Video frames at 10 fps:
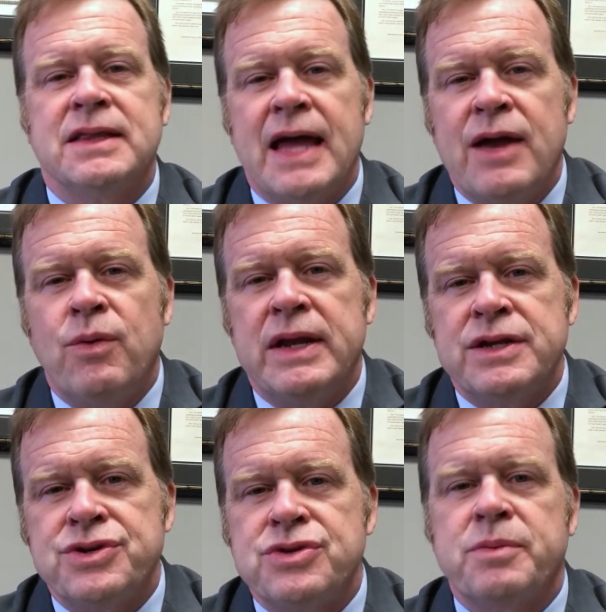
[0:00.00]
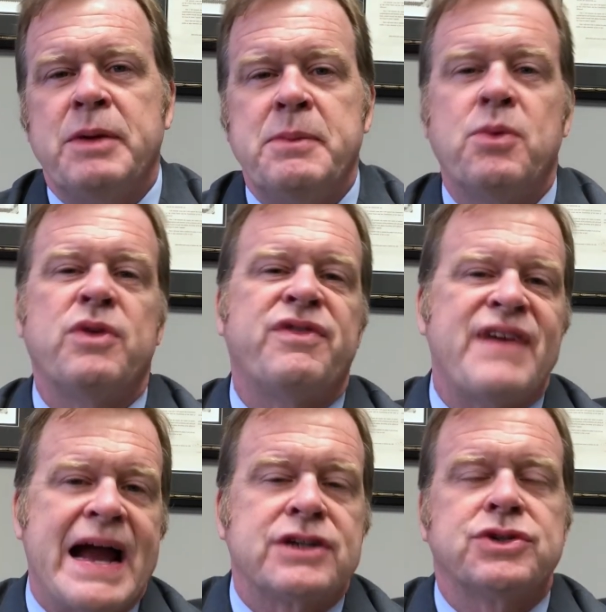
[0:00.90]
Lay witnesses are people with
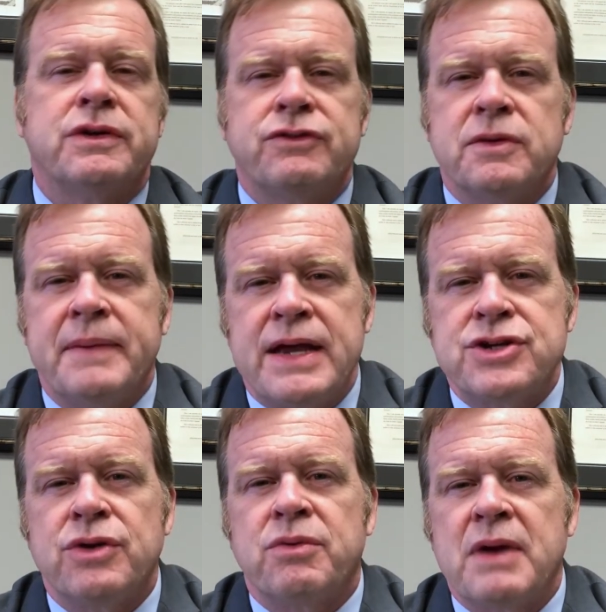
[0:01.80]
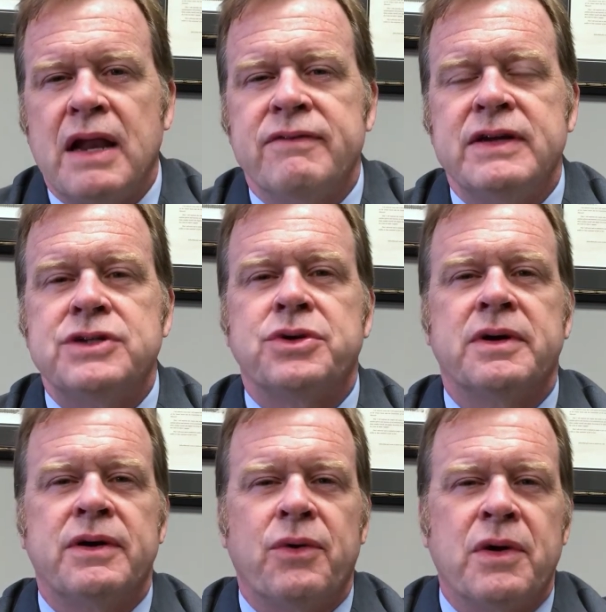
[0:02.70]
facts or information relevant
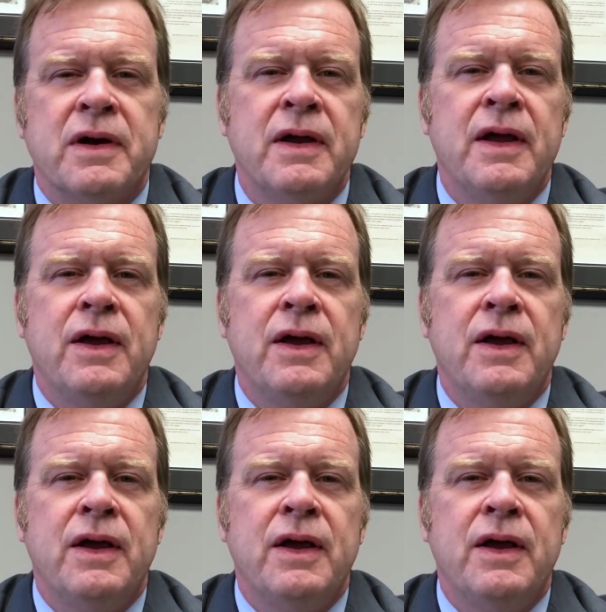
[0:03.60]
or